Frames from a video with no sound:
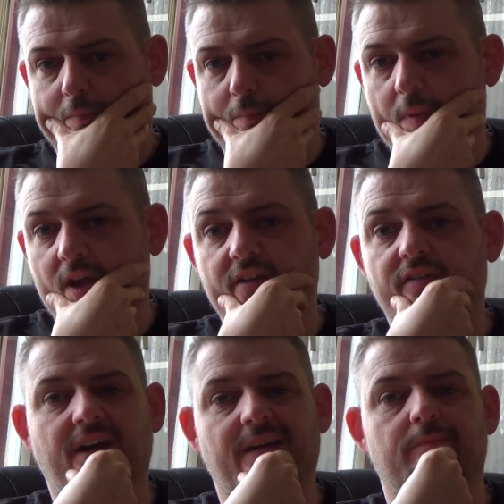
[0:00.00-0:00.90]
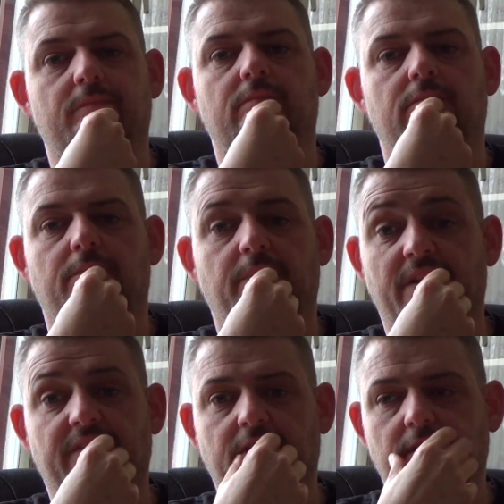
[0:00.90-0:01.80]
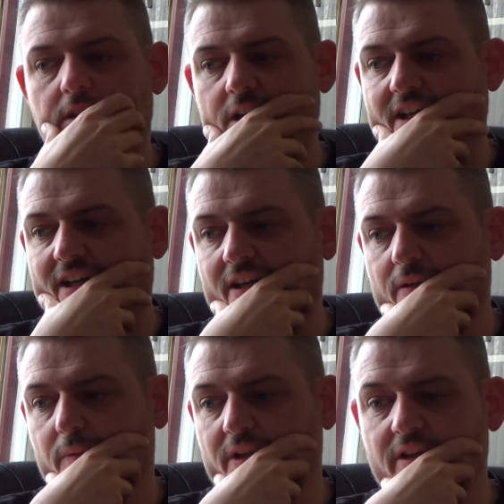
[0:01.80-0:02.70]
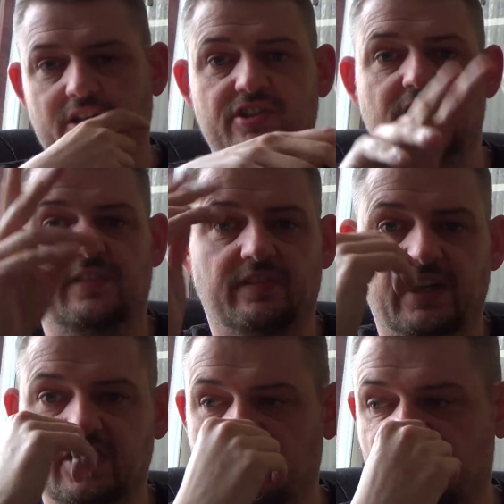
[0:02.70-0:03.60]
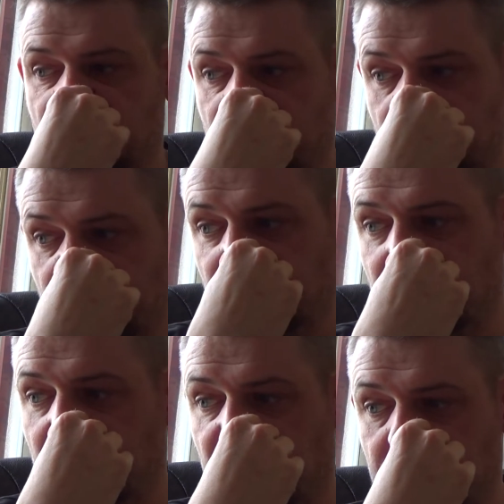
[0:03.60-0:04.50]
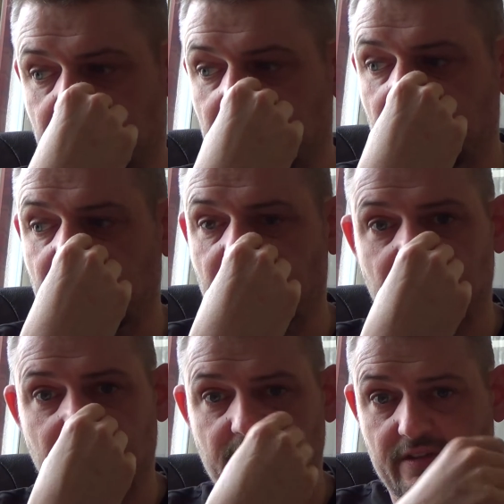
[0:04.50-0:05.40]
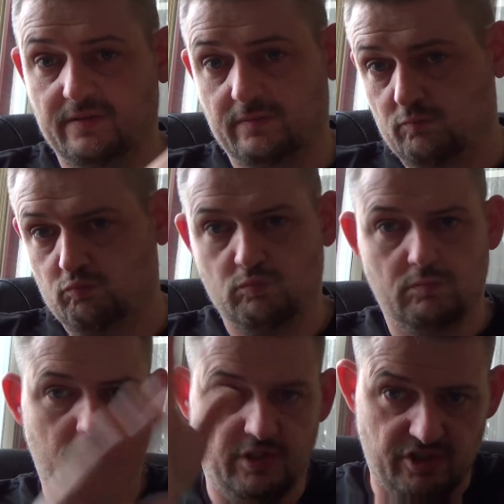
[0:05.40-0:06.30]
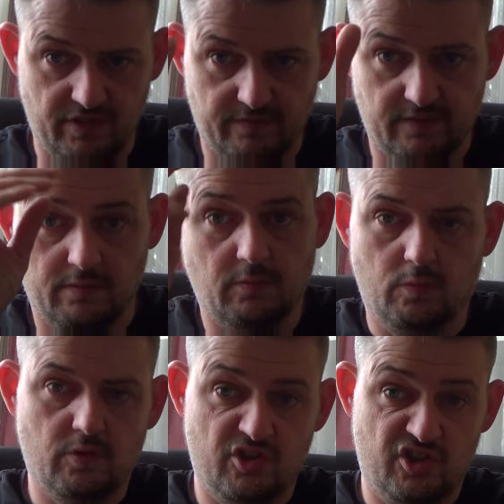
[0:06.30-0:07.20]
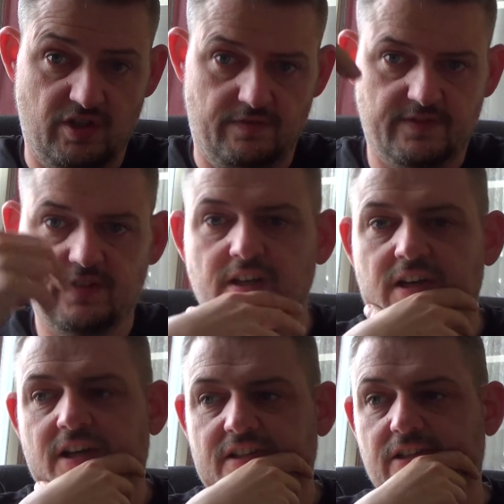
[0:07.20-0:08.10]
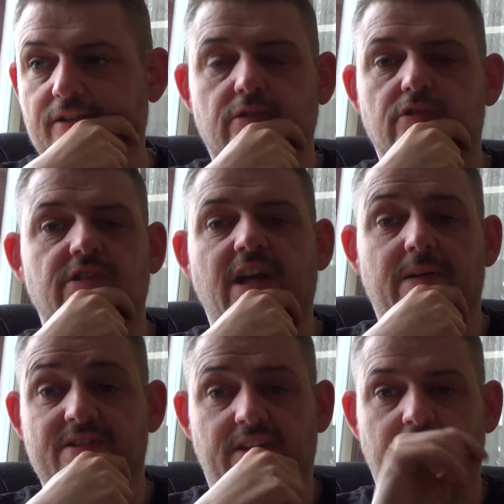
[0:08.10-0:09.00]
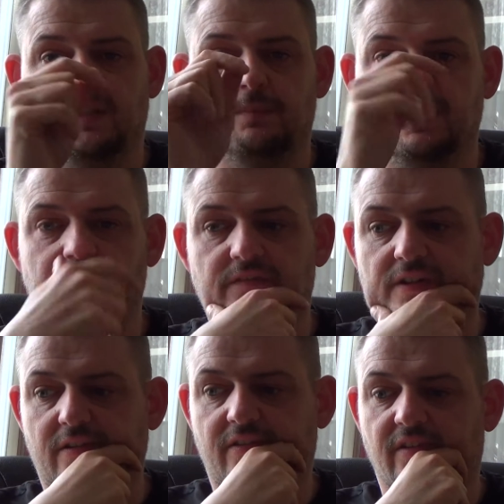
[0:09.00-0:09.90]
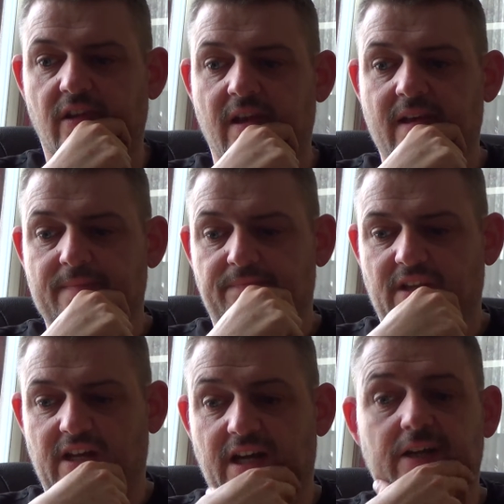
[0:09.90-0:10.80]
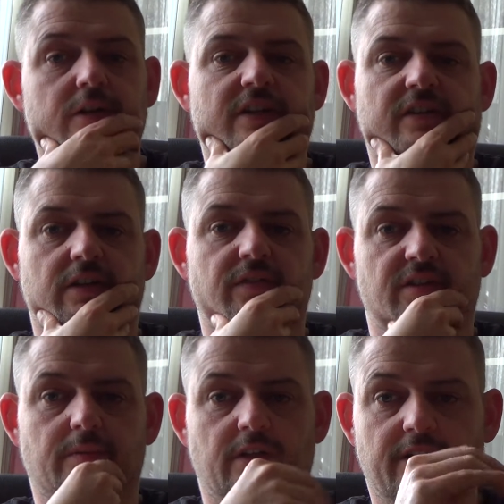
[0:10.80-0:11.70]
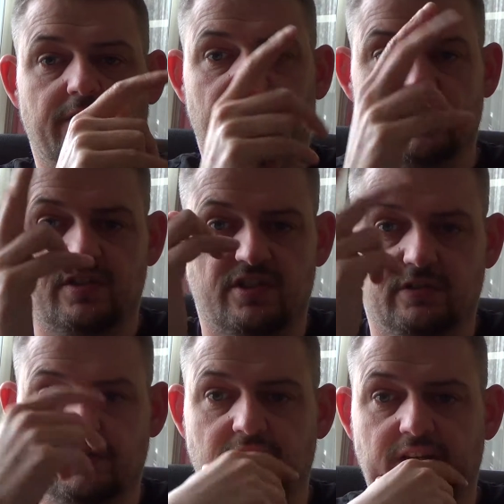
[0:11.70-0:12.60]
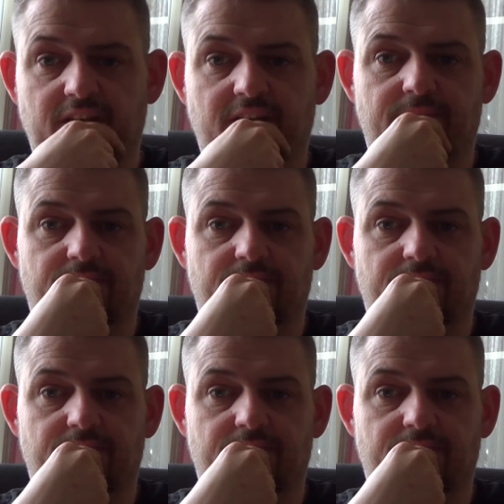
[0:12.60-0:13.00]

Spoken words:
make time painting. When Nashi has night shifts and everything, I'll put in a shift till 2-3 hours at night painting figures. I know that's not feasible. Kids, children